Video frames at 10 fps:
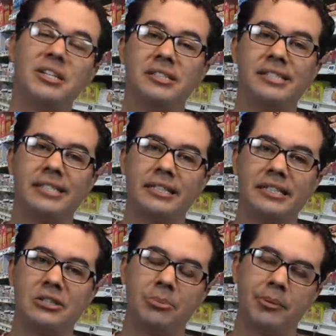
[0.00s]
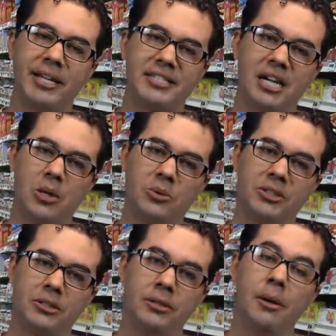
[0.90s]
Realistically, Superman's not
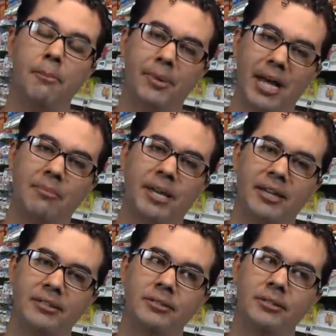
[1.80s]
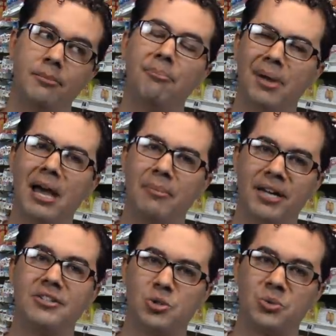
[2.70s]
real. Batman.
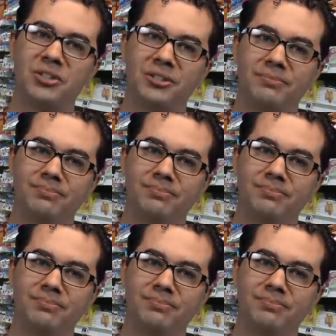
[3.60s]
Batman is real.